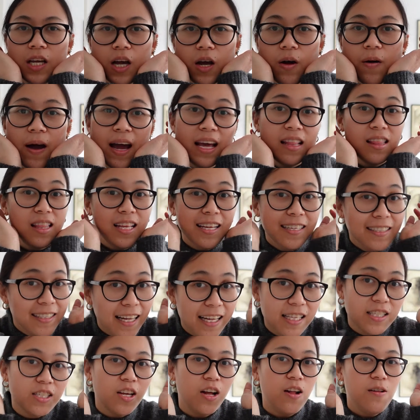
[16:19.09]
I think
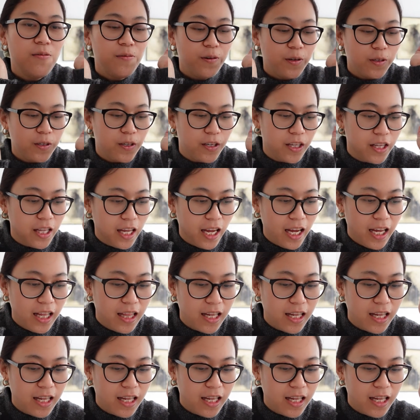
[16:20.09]
that's all for today.